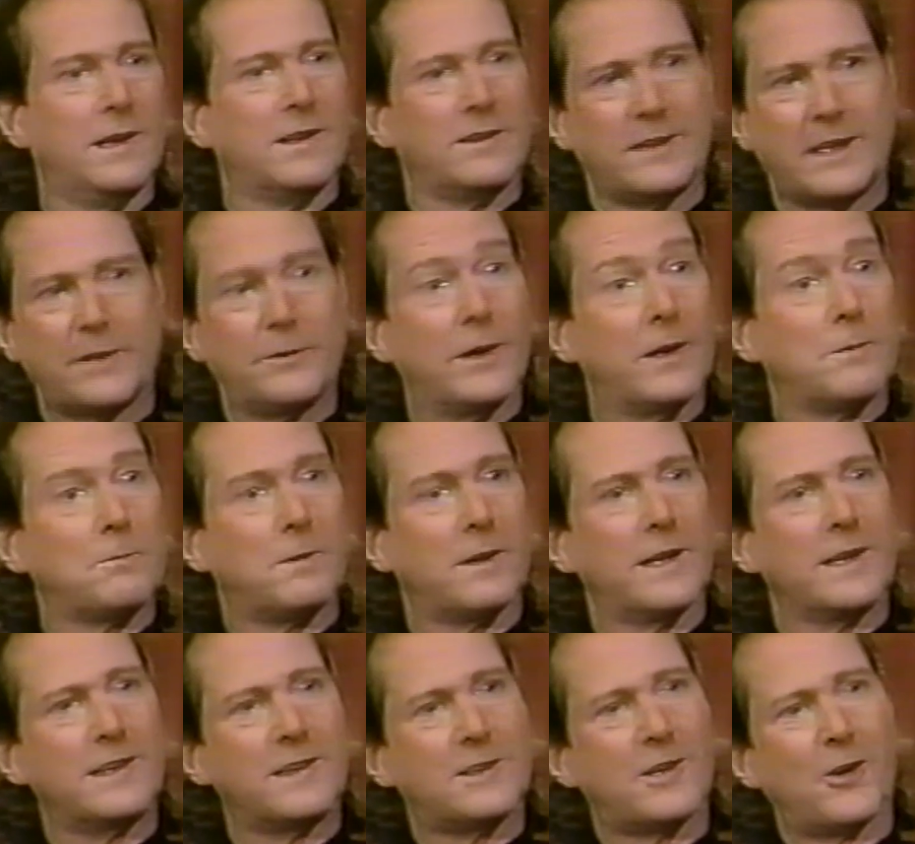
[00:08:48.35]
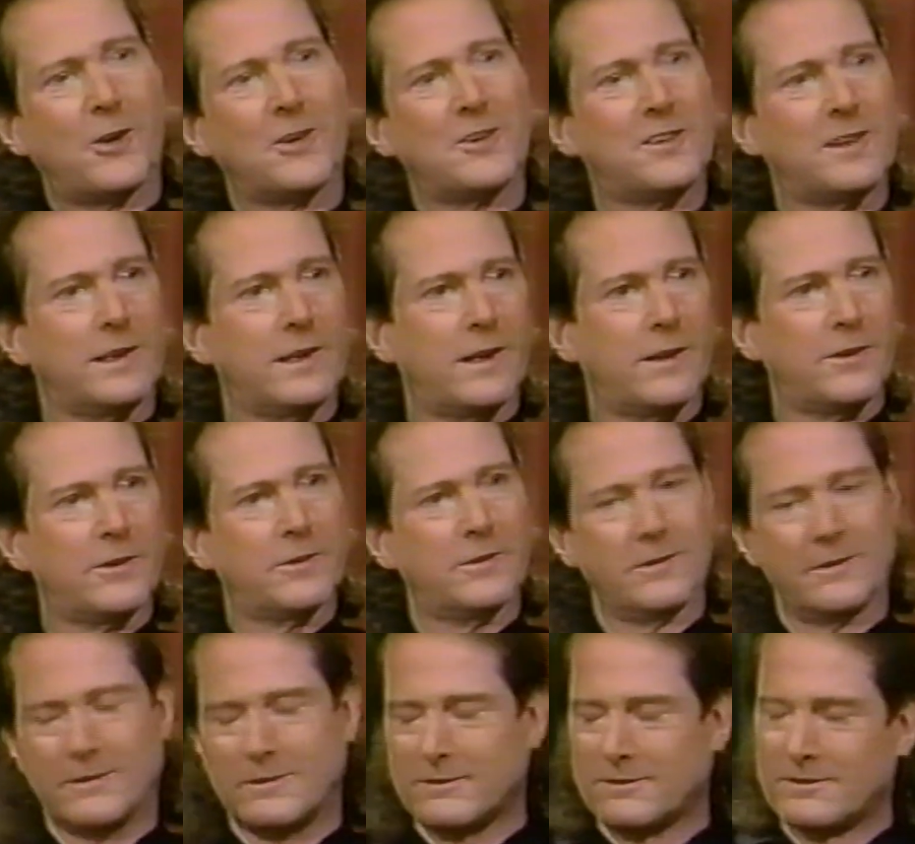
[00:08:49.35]
sat around and played guitars
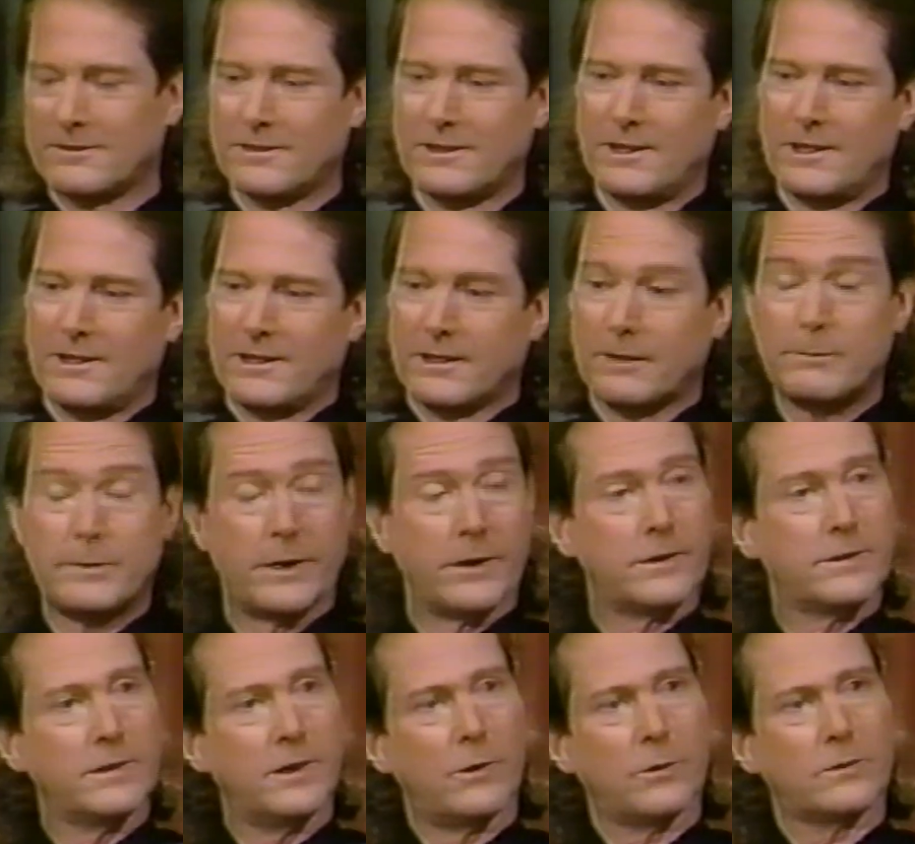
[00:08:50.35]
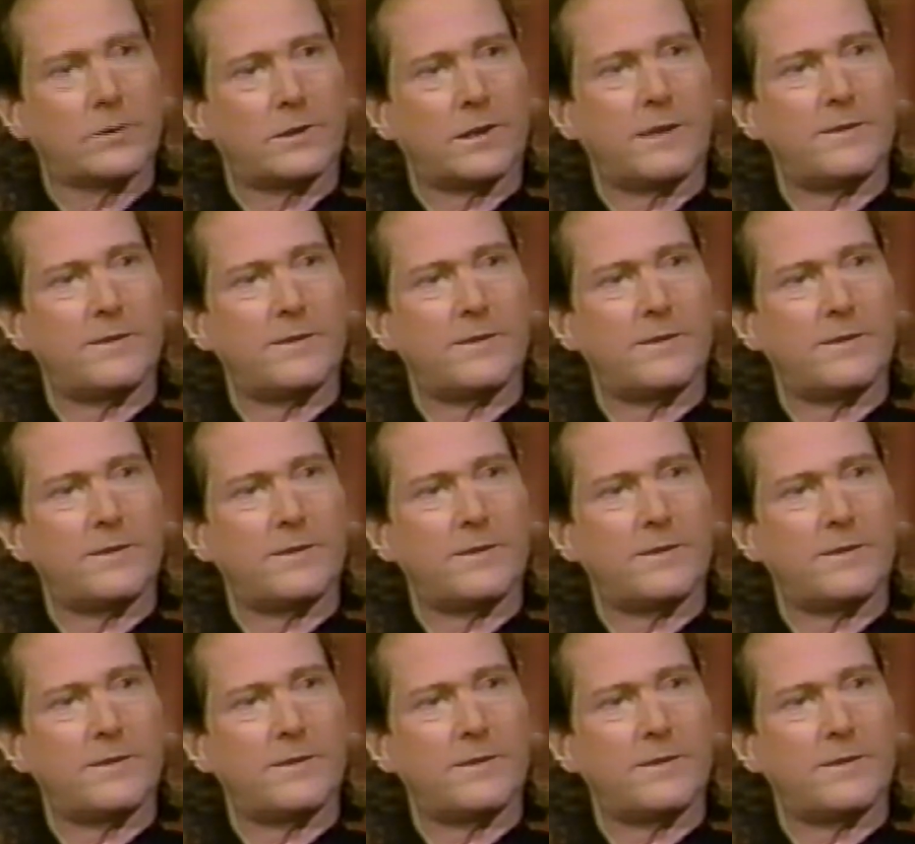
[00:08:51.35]
together and compared notes.